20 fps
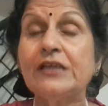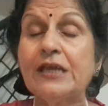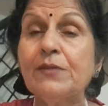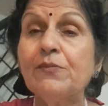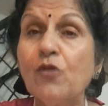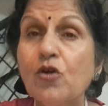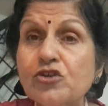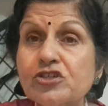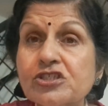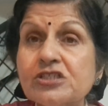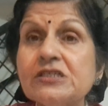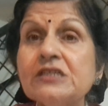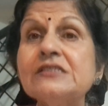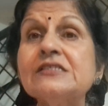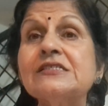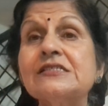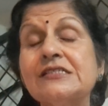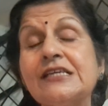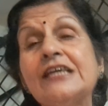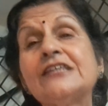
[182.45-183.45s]
The emotional
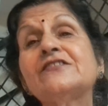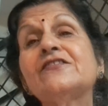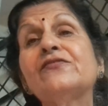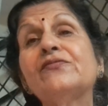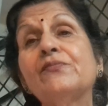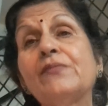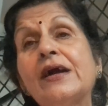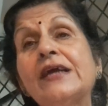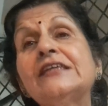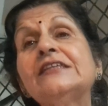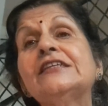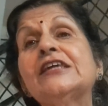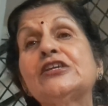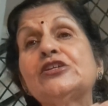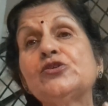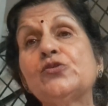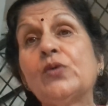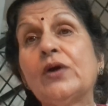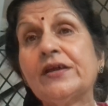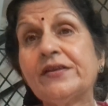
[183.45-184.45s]
state of mind that
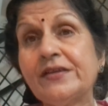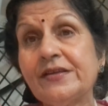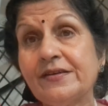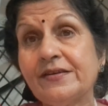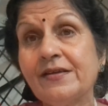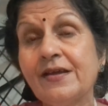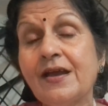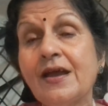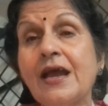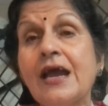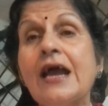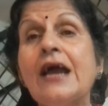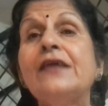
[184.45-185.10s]
you are in,